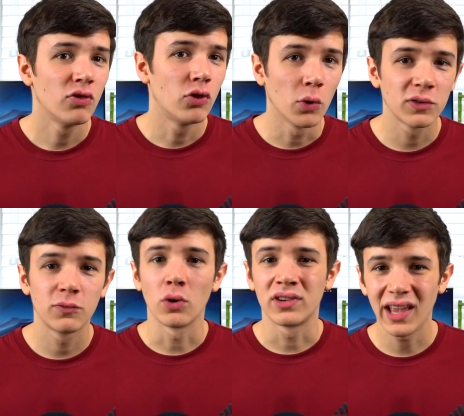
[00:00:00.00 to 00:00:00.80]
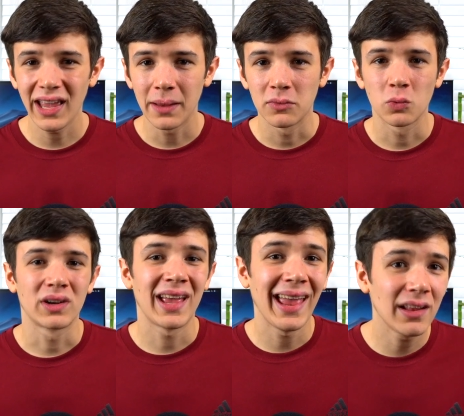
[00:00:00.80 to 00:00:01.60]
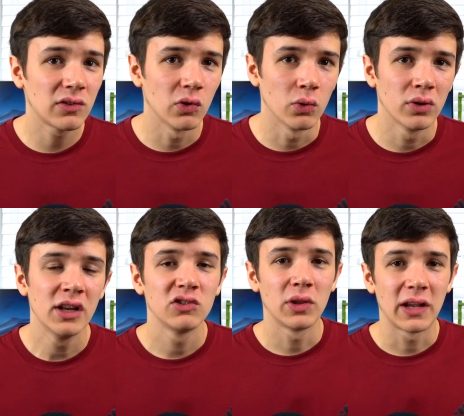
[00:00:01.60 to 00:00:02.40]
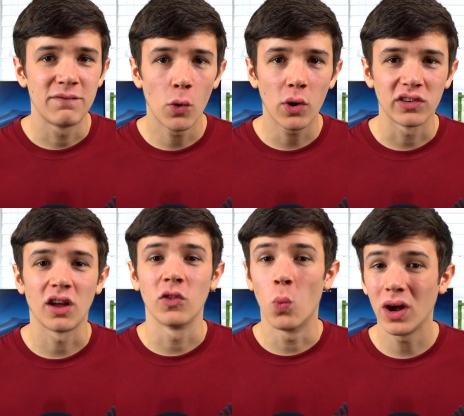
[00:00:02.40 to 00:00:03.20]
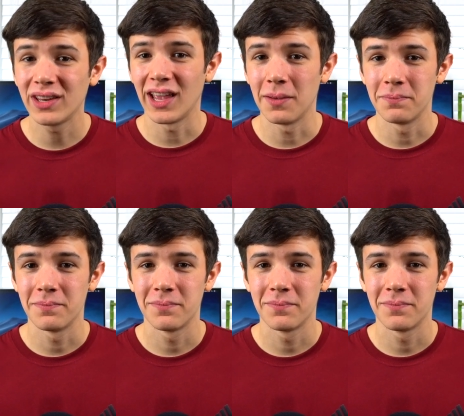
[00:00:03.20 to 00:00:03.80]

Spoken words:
those 4 games were cancelled so they could focus on the one game.